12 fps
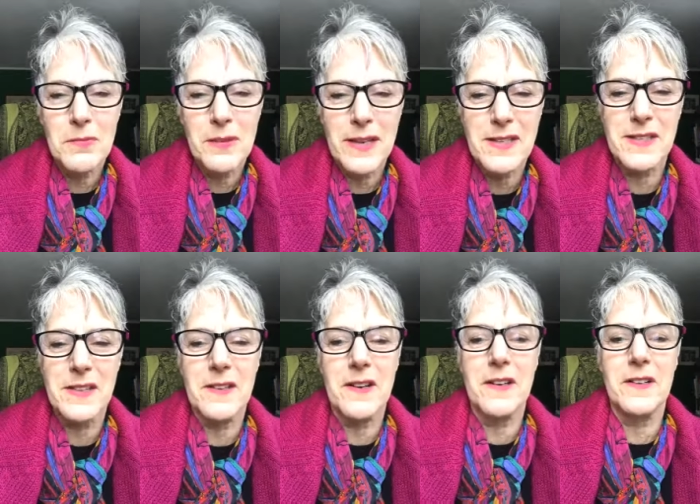blessed
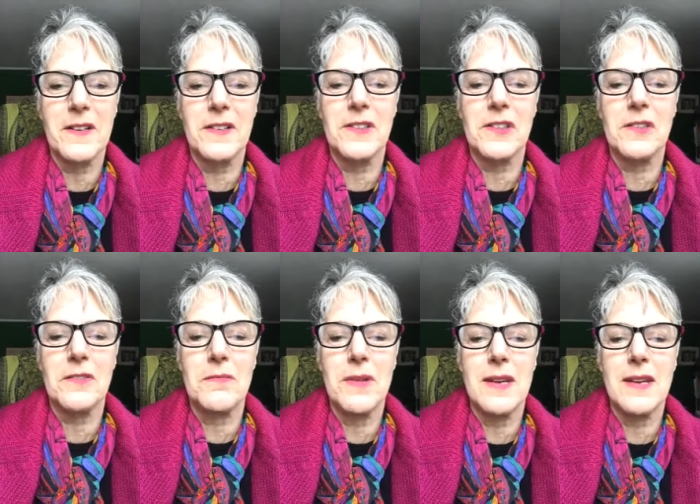and honored to
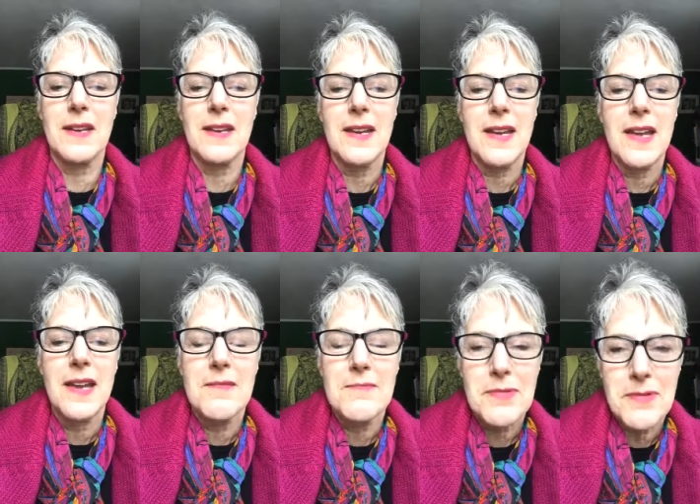be
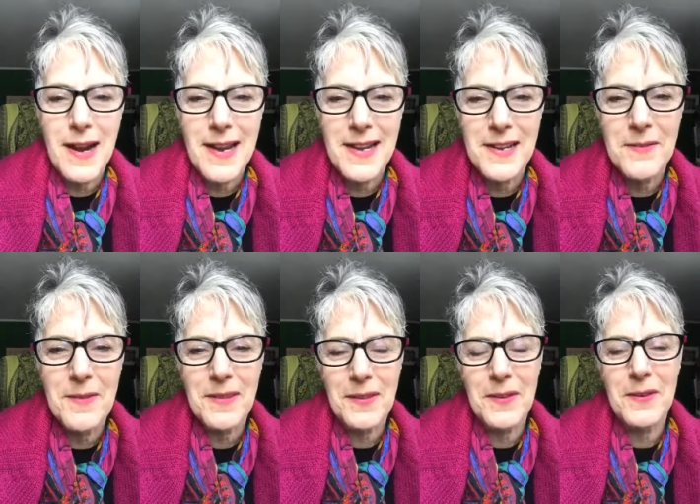praying
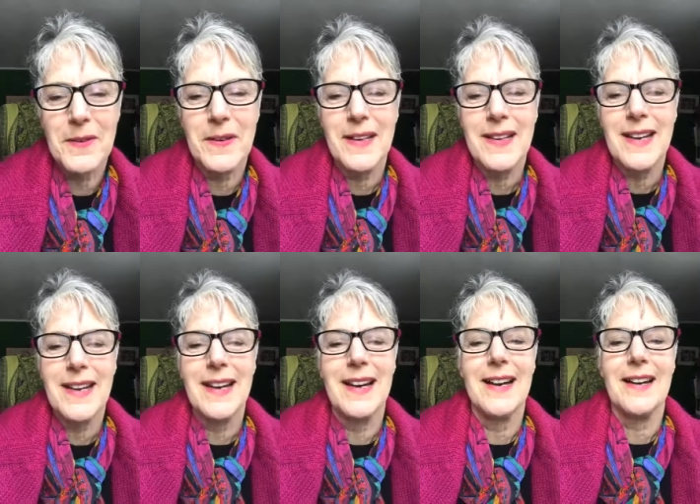with you.
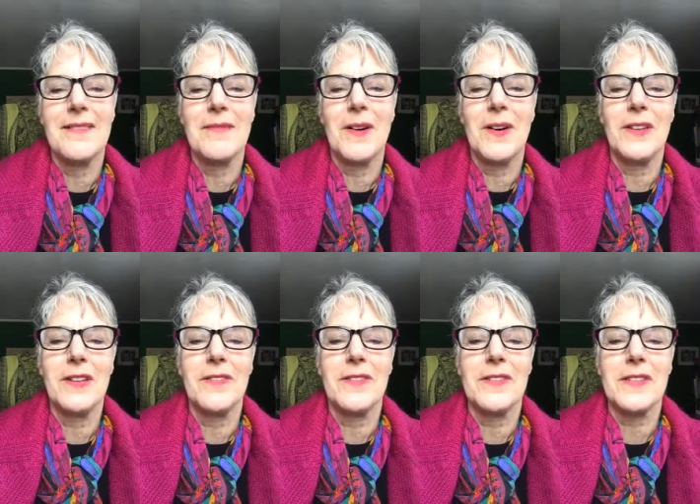Um, all
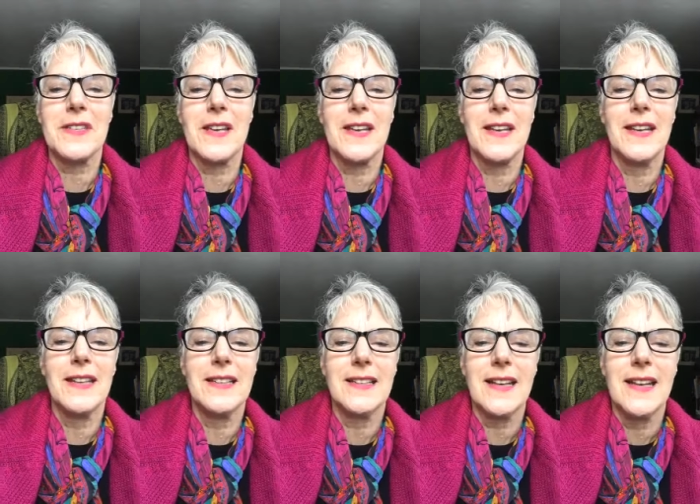of you,
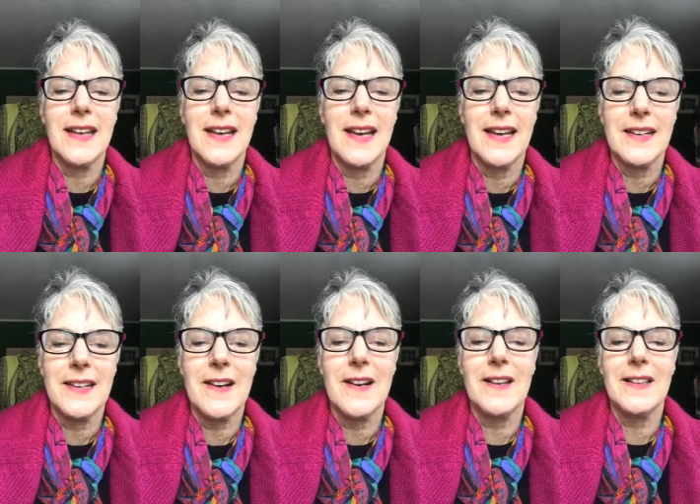Saeed and
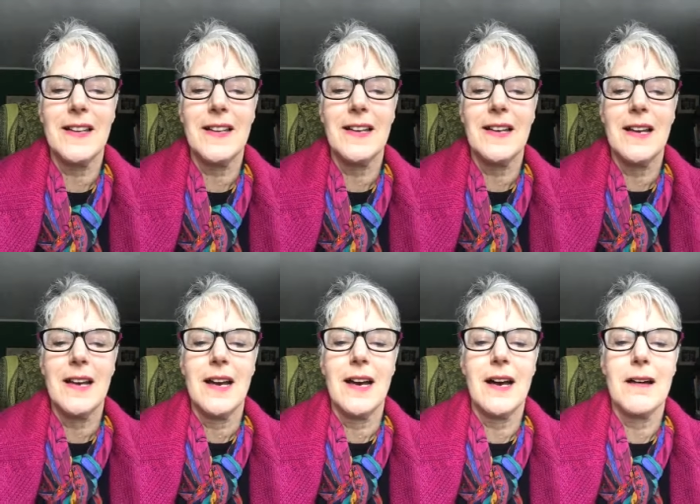Carla
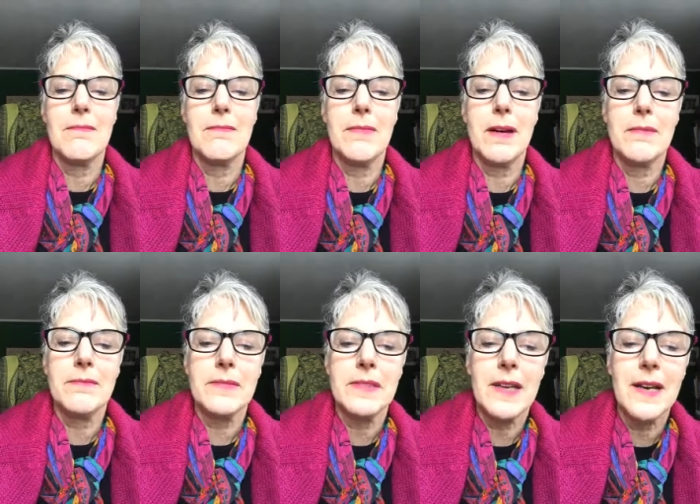um,
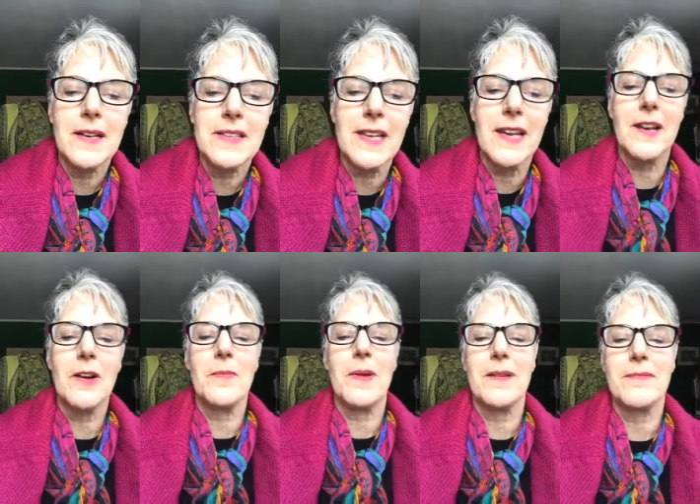Mumtaz, I
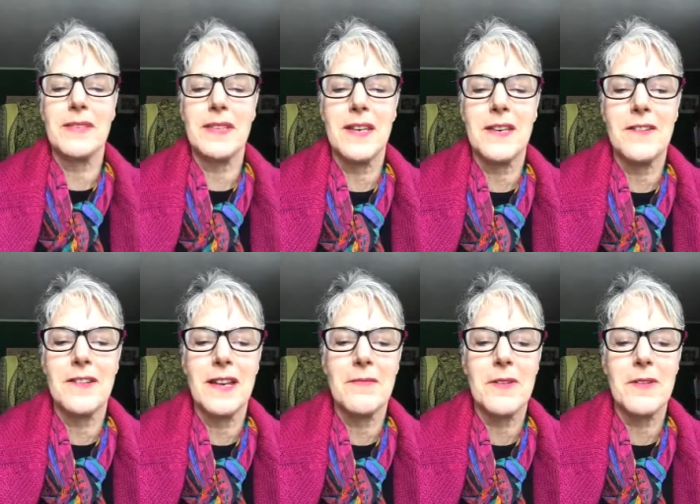hope I'm saying your
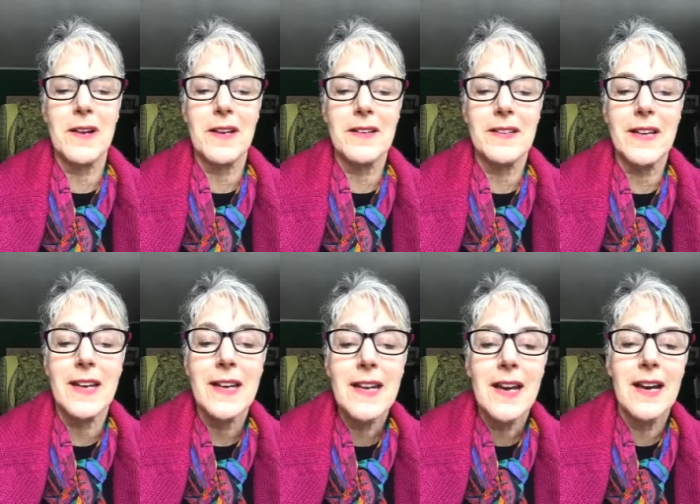name correctly.
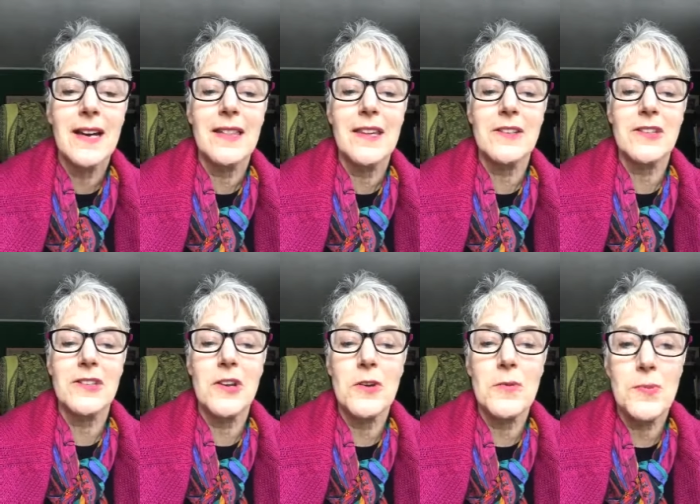Uh, there's
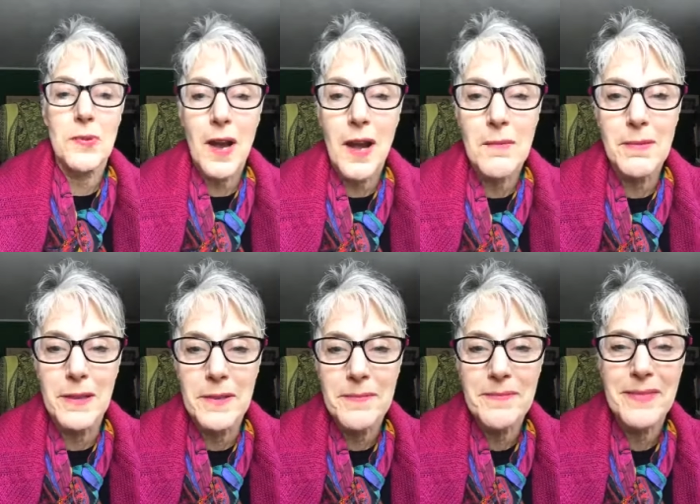no
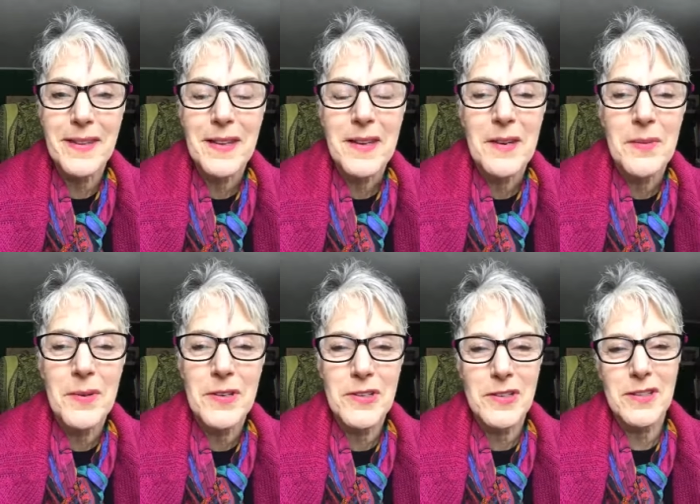problem.
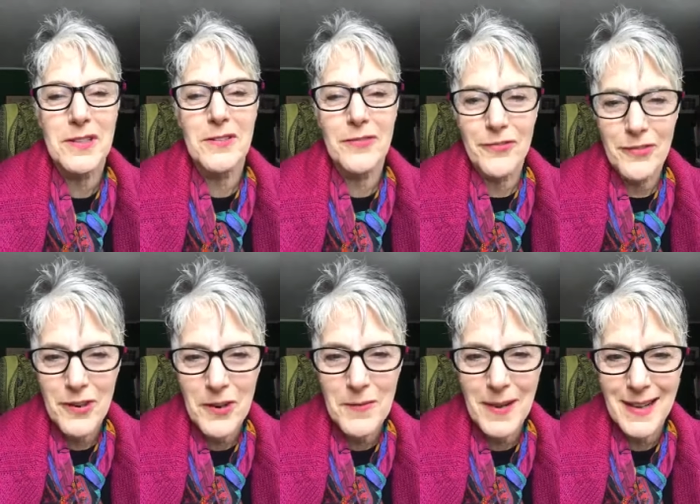We're just
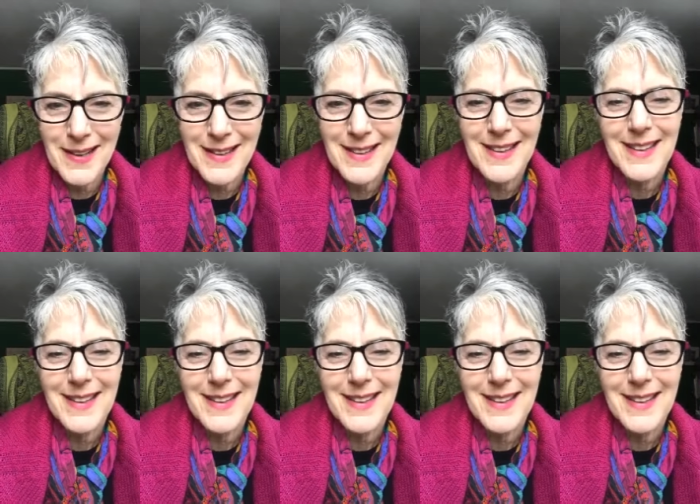affirming